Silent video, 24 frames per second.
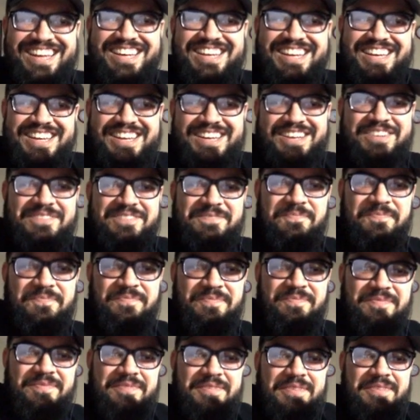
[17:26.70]

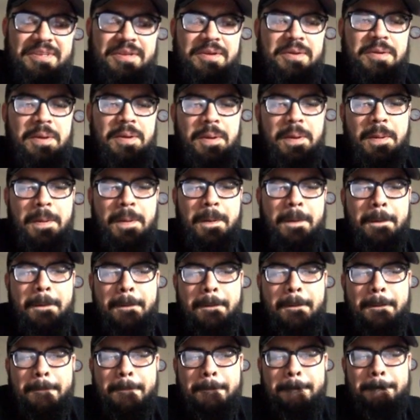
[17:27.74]

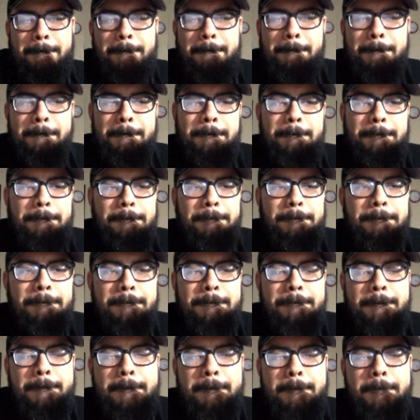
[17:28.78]

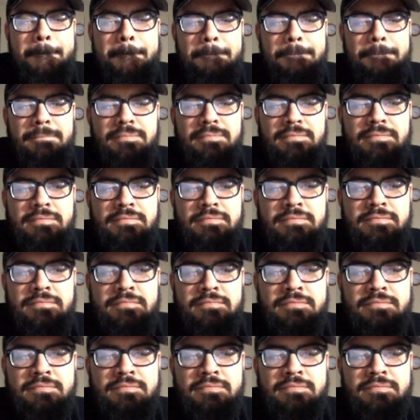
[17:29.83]
This person isn't speaking.